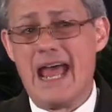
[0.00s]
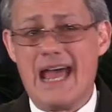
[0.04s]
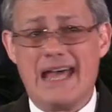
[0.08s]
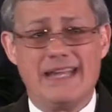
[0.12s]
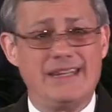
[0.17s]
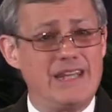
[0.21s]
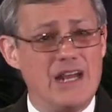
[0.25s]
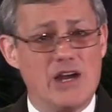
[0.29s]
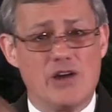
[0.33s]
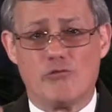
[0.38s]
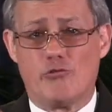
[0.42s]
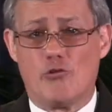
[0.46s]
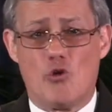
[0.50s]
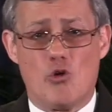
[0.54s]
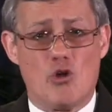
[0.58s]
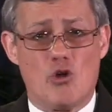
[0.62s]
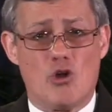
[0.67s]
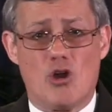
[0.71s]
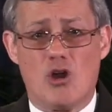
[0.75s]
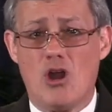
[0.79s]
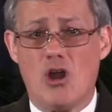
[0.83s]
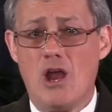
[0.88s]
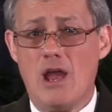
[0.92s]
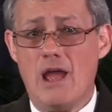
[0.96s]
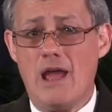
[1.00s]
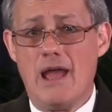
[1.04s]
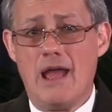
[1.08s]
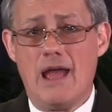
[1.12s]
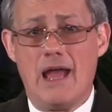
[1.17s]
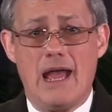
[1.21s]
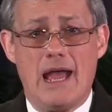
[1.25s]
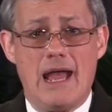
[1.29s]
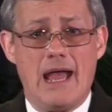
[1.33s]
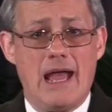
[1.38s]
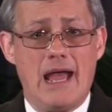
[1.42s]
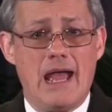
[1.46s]
and therefore
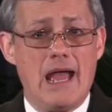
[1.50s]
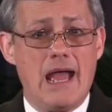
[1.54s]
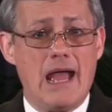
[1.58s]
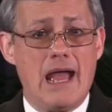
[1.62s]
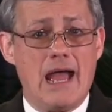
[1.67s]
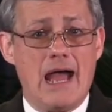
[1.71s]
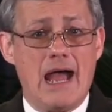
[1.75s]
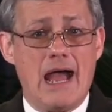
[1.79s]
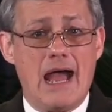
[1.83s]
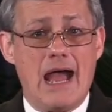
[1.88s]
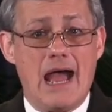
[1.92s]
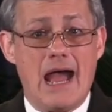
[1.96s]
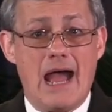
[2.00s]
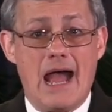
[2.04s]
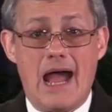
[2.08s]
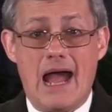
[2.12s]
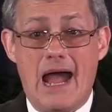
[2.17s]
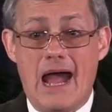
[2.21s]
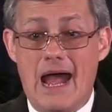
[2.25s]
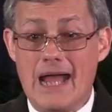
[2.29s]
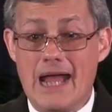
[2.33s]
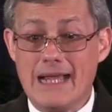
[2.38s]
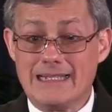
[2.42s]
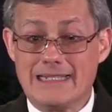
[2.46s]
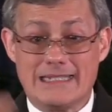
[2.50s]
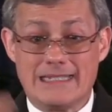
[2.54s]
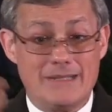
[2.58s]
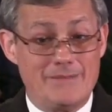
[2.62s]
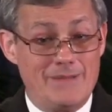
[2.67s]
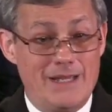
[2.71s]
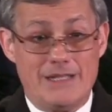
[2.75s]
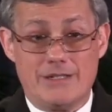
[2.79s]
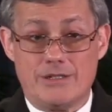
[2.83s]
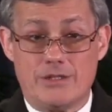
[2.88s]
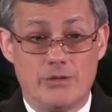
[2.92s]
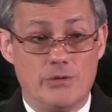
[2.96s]
I
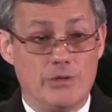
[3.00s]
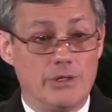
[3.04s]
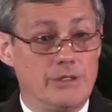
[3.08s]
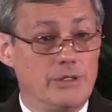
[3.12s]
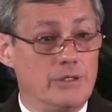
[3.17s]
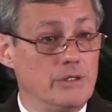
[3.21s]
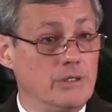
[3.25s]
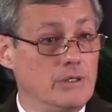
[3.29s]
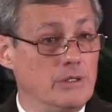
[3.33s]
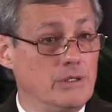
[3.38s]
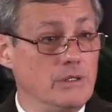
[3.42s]
submit to it.